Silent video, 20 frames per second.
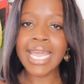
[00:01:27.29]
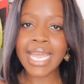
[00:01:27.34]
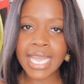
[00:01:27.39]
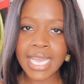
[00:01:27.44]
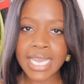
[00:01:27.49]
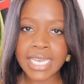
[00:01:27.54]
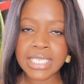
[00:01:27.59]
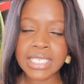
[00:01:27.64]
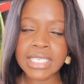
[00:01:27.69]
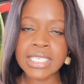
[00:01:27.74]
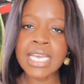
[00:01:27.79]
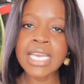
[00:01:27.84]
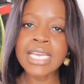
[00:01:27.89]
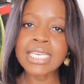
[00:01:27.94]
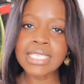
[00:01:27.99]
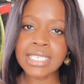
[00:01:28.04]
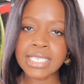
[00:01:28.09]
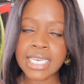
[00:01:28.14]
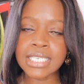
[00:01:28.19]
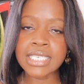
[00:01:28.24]
is
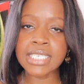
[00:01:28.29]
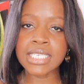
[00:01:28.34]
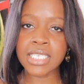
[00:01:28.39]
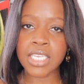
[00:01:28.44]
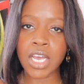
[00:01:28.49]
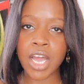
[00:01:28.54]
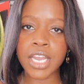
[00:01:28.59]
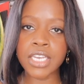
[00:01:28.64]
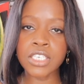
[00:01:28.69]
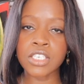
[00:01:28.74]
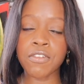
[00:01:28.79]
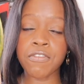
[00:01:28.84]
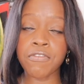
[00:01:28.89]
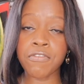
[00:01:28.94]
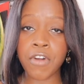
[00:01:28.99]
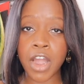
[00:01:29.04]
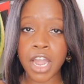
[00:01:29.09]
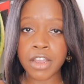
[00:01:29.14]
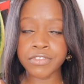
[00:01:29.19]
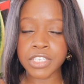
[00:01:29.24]
set aside
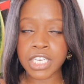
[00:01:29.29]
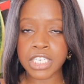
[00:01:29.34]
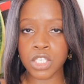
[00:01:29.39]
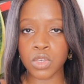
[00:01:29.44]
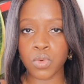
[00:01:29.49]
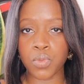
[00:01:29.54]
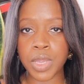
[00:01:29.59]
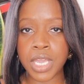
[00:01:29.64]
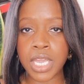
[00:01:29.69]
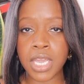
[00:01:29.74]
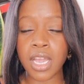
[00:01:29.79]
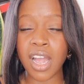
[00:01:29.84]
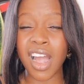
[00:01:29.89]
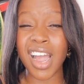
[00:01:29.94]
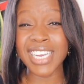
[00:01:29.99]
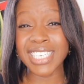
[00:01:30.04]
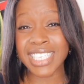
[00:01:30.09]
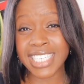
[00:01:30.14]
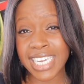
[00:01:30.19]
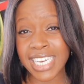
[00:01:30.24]
5 days a week,
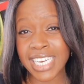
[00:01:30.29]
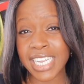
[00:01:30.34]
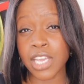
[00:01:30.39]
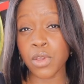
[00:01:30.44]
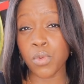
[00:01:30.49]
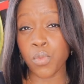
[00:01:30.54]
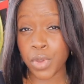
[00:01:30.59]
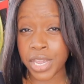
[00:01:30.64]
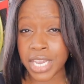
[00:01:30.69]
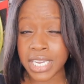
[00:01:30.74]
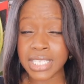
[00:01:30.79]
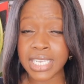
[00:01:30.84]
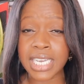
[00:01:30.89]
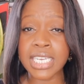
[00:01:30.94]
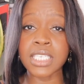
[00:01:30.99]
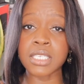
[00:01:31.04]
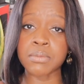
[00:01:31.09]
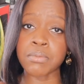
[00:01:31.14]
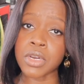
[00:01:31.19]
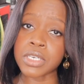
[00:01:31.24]
ideally
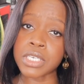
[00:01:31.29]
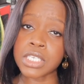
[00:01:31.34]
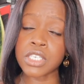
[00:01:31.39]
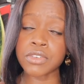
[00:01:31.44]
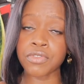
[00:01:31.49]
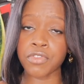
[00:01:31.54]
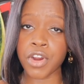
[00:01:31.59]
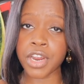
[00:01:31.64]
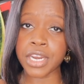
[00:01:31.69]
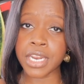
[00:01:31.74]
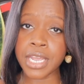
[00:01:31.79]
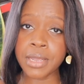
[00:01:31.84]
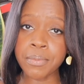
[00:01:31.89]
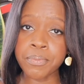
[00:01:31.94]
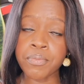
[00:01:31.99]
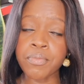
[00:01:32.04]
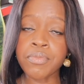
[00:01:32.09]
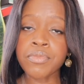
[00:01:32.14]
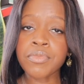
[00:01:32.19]
weekdays, Monday to Friday.